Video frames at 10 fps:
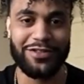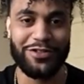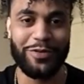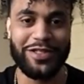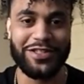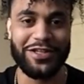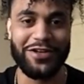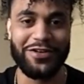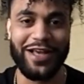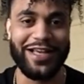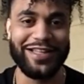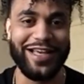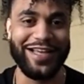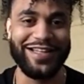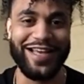2 weeks ago. I hit
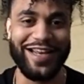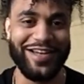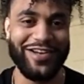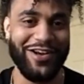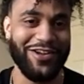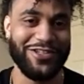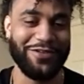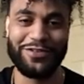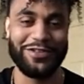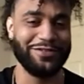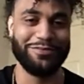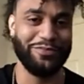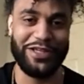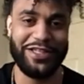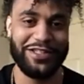that $80 off of the
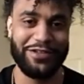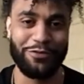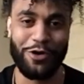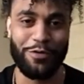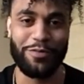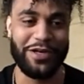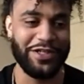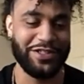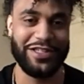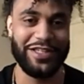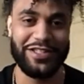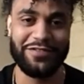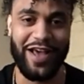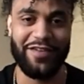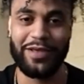easy promo money, just an easy
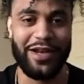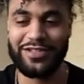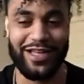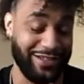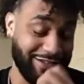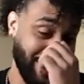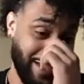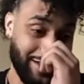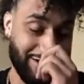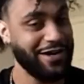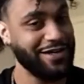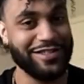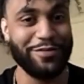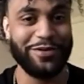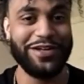5 man. I was like, all right, Sleeper,